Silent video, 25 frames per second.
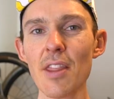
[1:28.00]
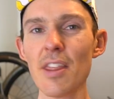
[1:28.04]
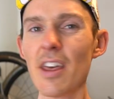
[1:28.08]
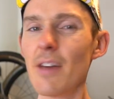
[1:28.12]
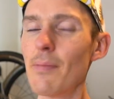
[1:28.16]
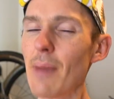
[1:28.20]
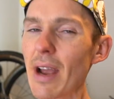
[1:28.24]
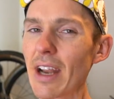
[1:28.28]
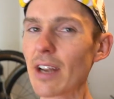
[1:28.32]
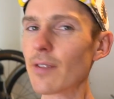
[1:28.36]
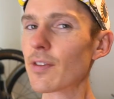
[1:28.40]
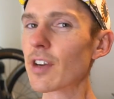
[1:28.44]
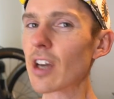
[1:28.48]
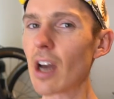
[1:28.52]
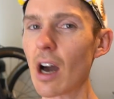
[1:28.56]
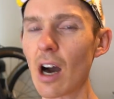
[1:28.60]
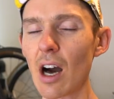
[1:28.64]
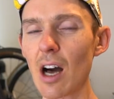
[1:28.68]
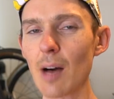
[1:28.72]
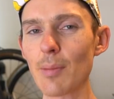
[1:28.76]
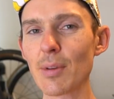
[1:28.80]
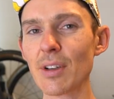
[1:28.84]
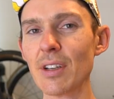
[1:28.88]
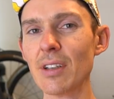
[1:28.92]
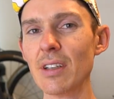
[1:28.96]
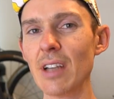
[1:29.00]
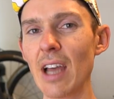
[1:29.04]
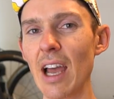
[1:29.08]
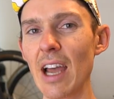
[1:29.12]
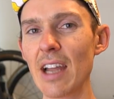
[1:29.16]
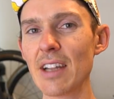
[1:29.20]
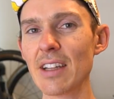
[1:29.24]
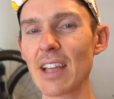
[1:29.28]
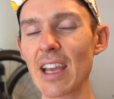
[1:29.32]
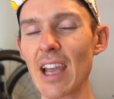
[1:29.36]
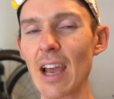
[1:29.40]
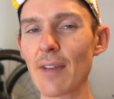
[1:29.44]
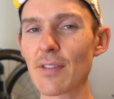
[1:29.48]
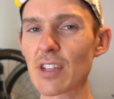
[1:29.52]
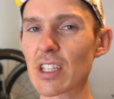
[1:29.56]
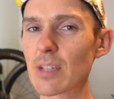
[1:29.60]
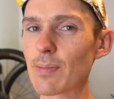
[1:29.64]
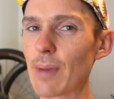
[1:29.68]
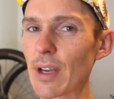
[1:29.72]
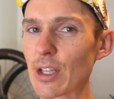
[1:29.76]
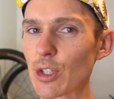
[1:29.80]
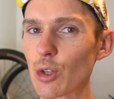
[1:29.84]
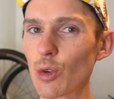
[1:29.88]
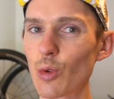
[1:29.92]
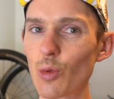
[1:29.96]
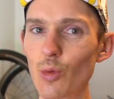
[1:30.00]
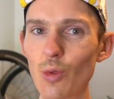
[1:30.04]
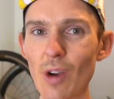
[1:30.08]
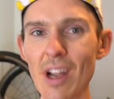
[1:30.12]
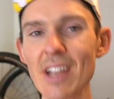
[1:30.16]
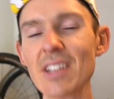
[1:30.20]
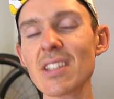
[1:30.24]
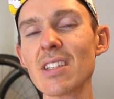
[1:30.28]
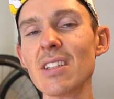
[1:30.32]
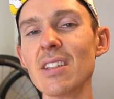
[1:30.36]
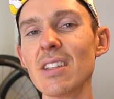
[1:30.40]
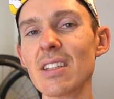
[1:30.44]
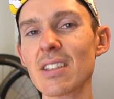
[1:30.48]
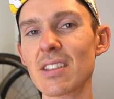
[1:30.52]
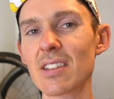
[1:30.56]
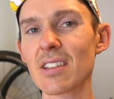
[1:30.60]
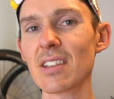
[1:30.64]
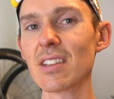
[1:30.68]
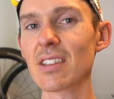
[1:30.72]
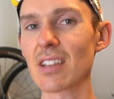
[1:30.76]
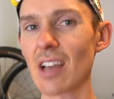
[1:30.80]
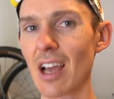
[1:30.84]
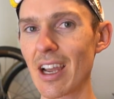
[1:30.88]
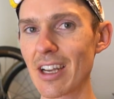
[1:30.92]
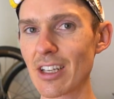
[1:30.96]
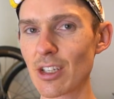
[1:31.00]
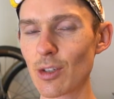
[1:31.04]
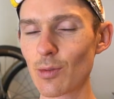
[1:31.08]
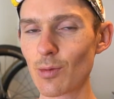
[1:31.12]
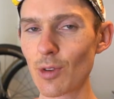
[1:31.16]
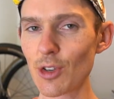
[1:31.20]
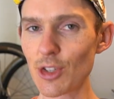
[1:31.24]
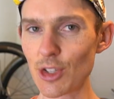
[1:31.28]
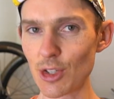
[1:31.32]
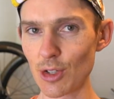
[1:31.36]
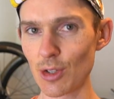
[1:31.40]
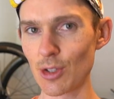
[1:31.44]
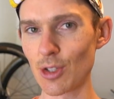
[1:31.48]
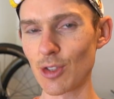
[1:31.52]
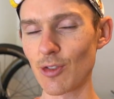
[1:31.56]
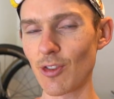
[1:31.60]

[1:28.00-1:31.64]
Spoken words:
They're made of carbon and they have a special resin that's designed to reduce